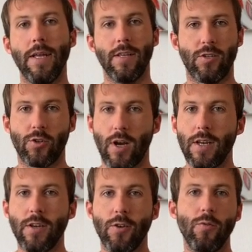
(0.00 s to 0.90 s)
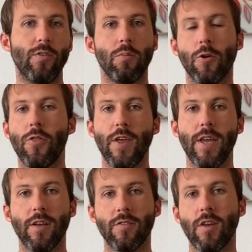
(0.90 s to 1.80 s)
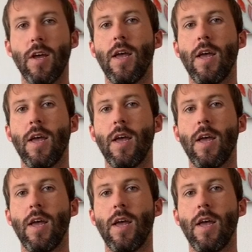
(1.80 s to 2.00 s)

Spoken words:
that's trying to do similar things